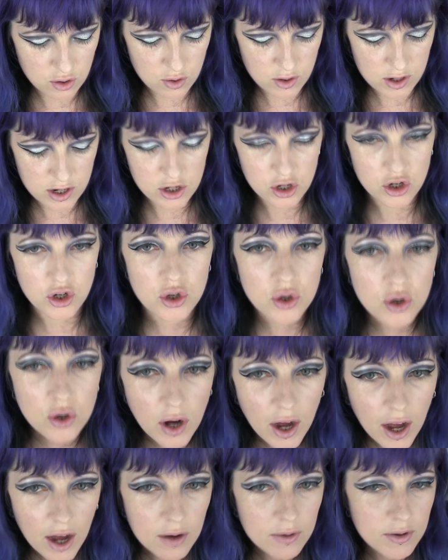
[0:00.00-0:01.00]
quite
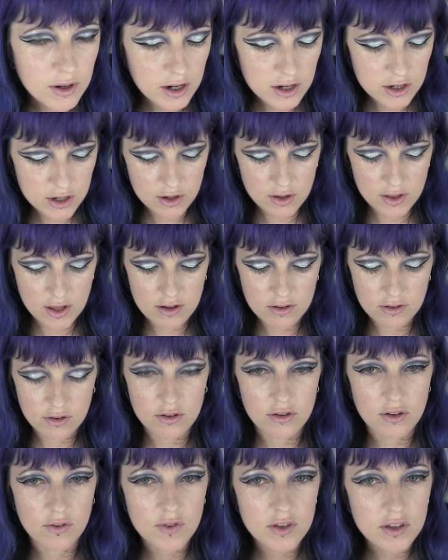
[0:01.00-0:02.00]
sure how I'm going to do this,
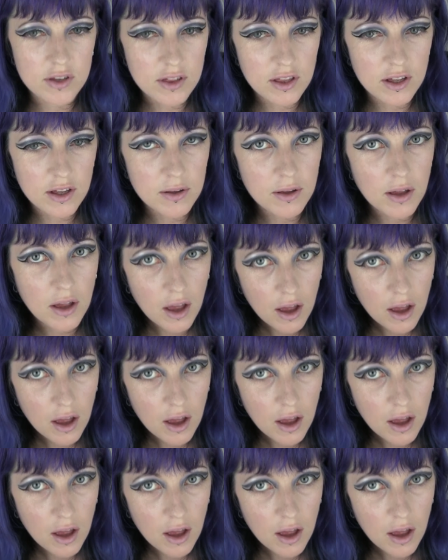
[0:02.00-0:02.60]
because obviously the